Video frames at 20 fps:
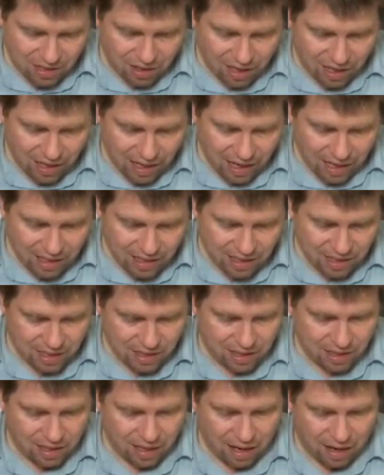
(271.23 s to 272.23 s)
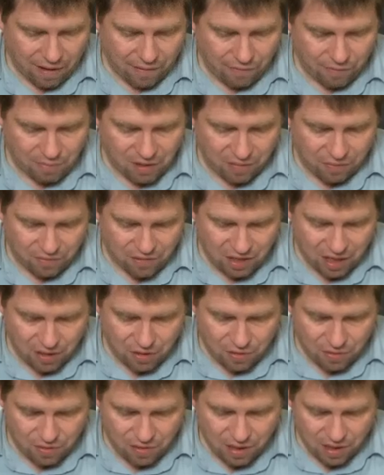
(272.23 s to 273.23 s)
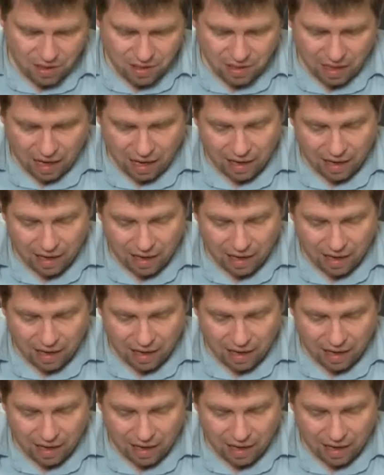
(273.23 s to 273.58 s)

dialects from different centuries,